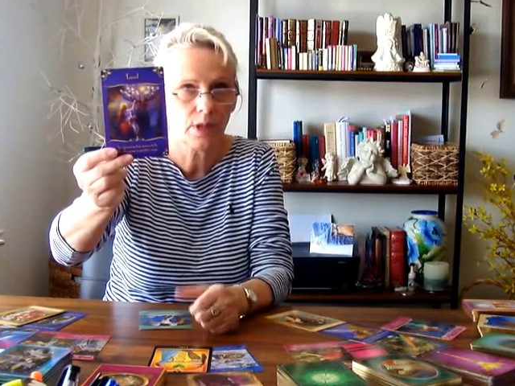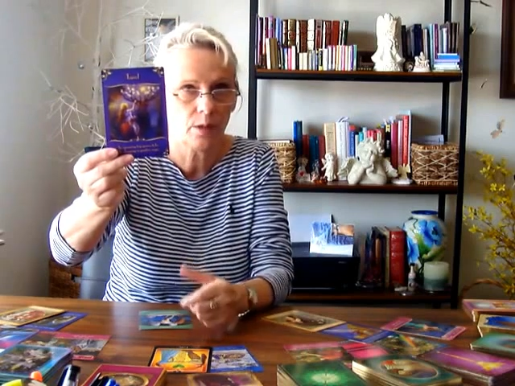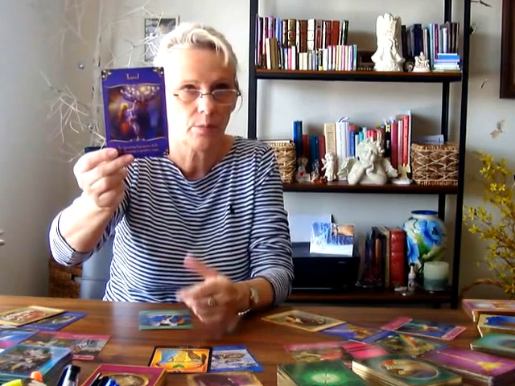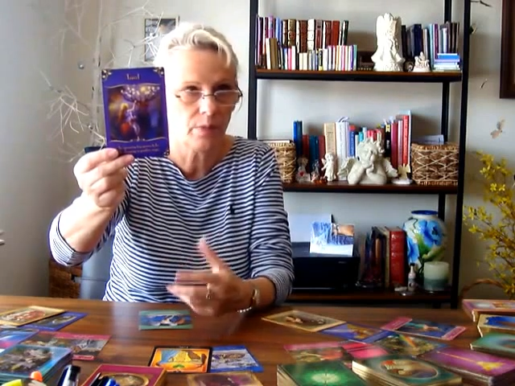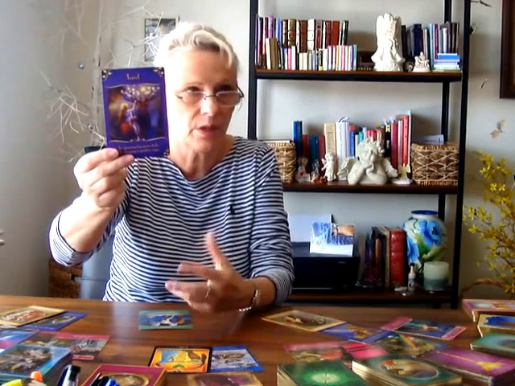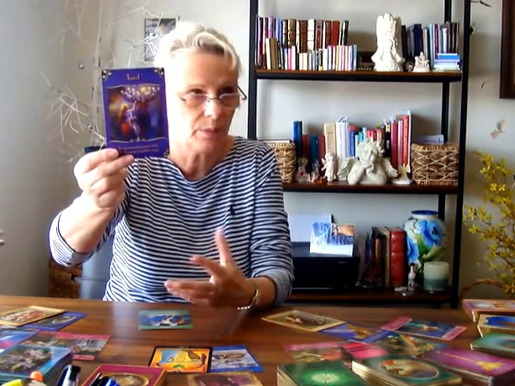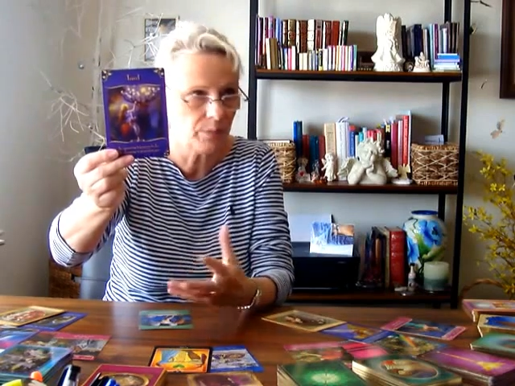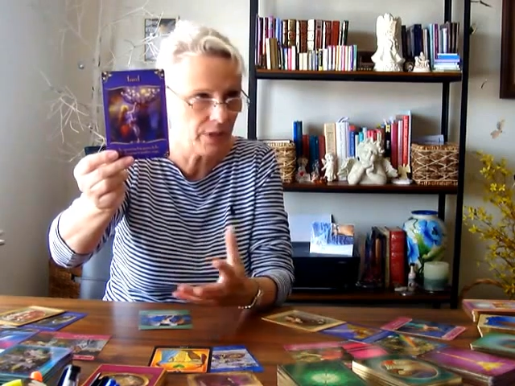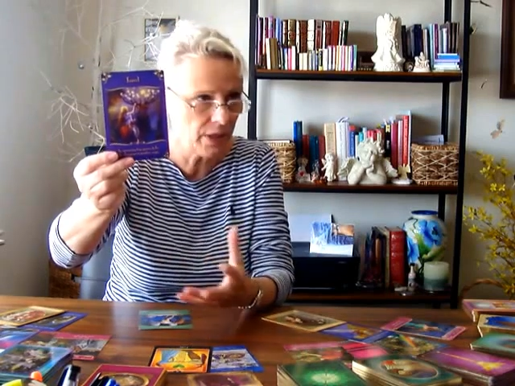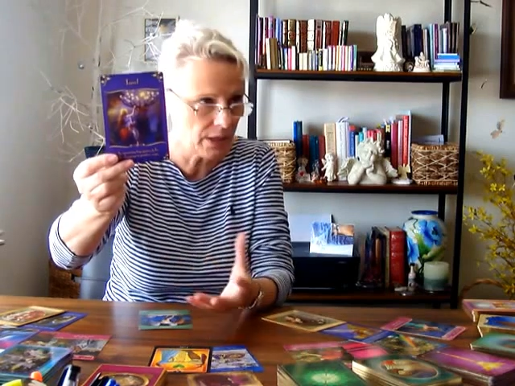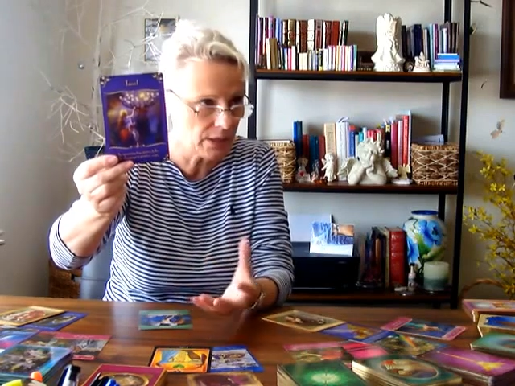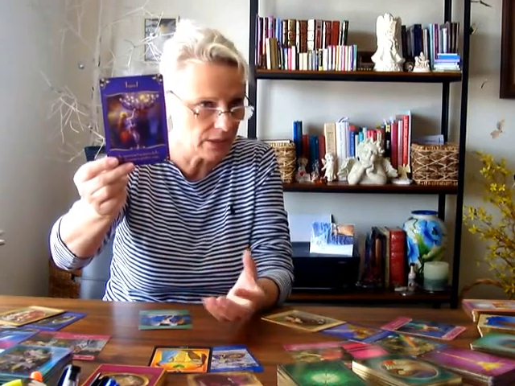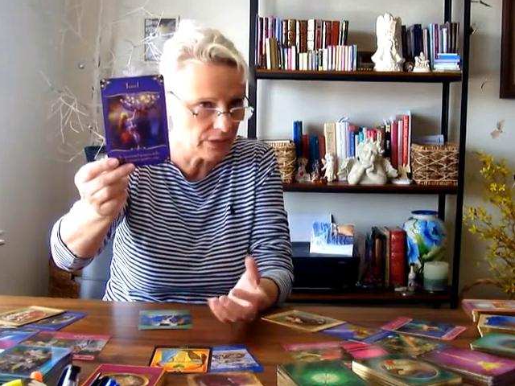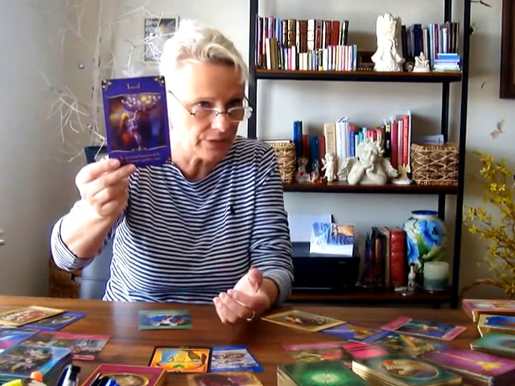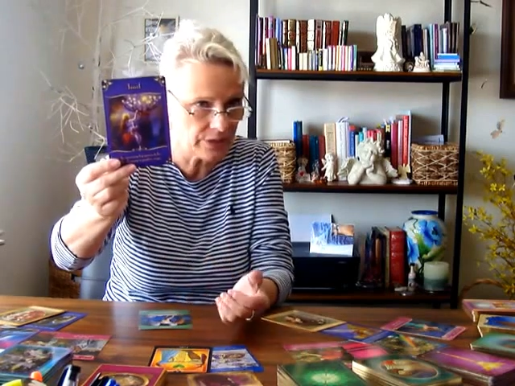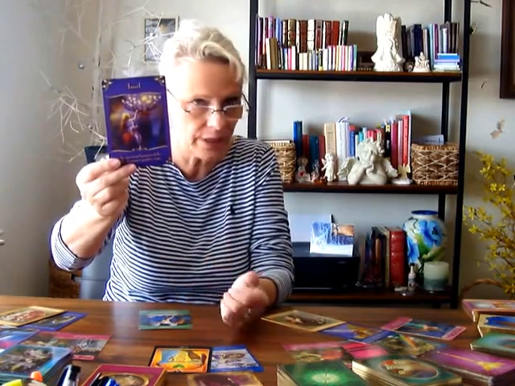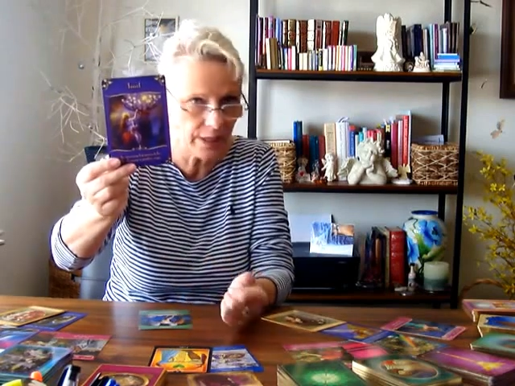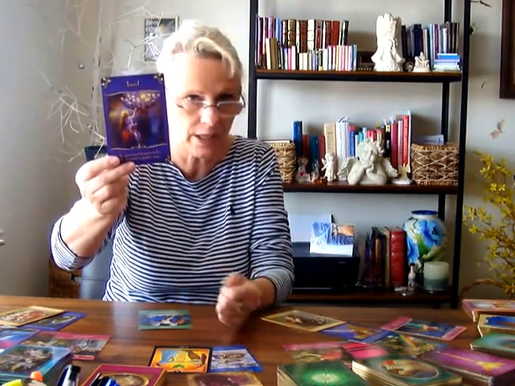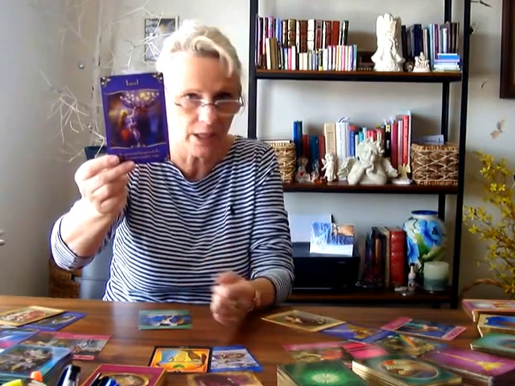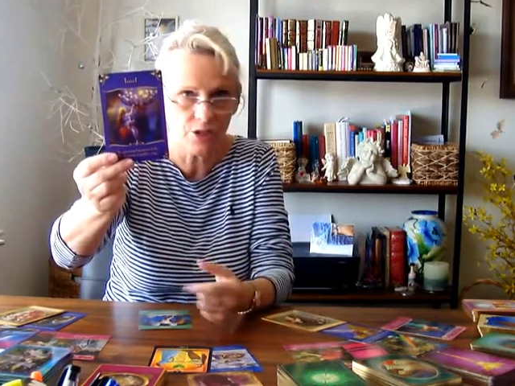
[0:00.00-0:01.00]
Maybe on a
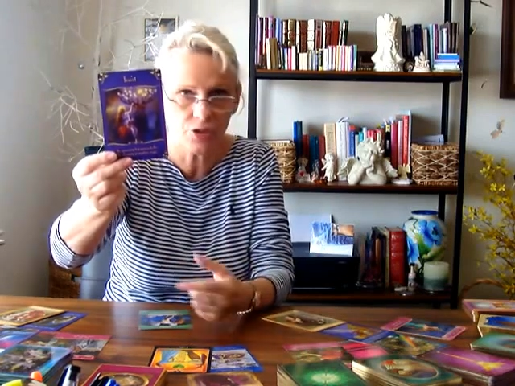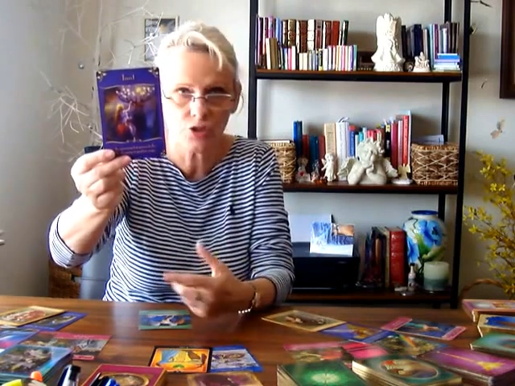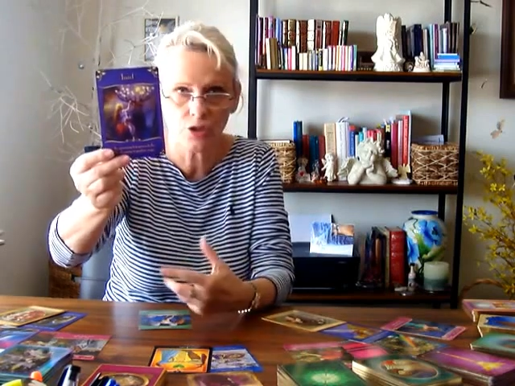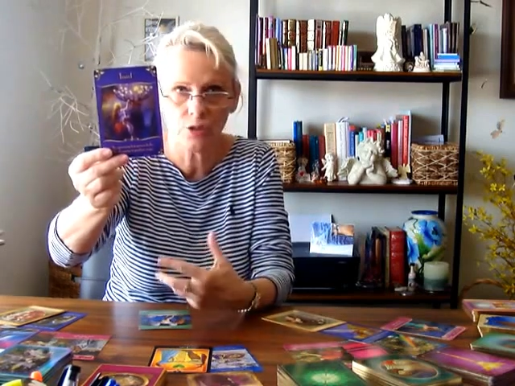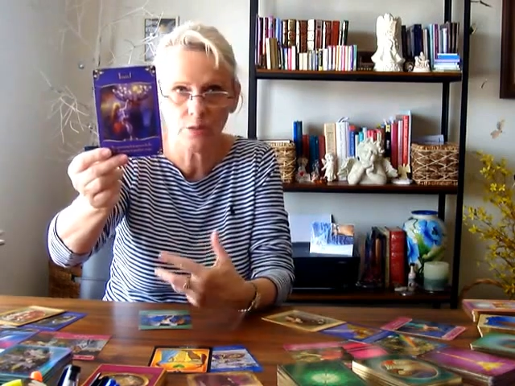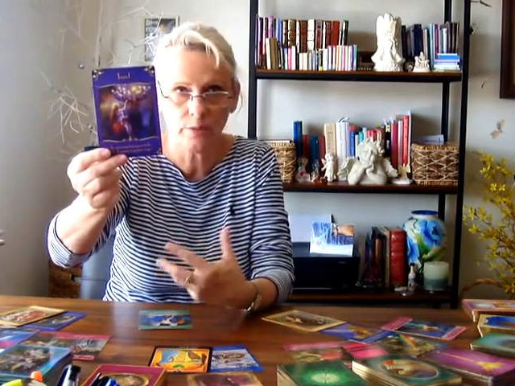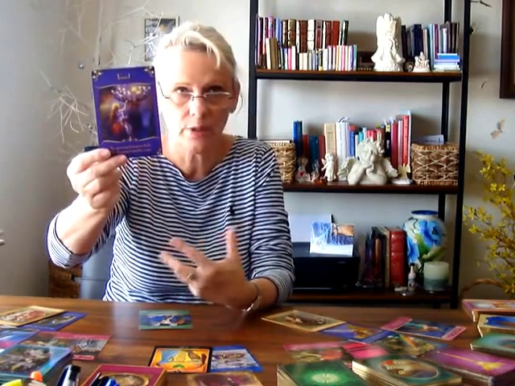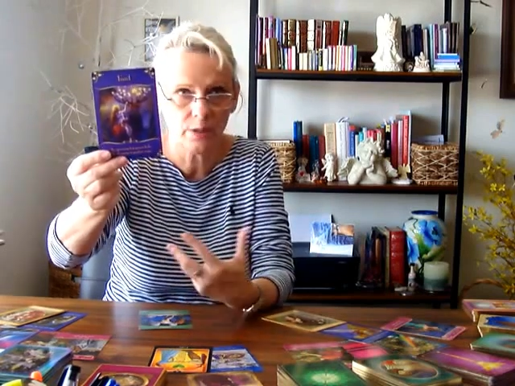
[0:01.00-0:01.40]
vacation,